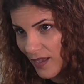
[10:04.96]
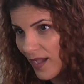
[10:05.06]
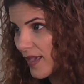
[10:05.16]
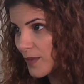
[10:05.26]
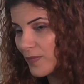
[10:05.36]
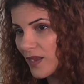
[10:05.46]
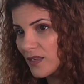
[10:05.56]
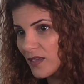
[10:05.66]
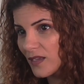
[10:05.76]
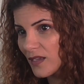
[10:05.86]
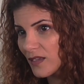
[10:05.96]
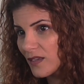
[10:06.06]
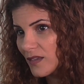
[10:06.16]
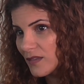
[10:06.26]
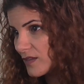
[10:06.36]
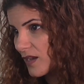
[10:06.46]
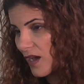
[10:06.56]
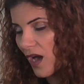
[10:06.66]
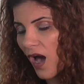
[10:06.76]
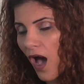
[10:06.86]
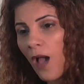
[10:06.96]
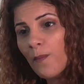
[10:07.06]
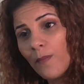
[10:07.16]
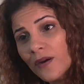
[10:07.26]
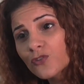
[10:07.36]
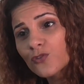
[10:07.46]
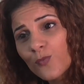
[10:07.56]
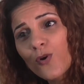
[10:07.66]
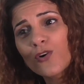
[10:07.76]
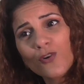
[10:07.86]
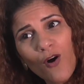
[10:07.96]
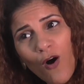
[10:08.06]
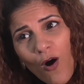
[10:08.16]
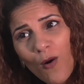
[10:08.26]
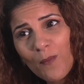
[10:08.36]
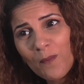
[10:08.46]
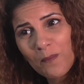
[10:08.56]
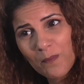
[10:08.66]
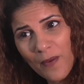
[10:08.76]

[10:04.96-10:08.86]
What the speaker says: I had money, I'm much more calm,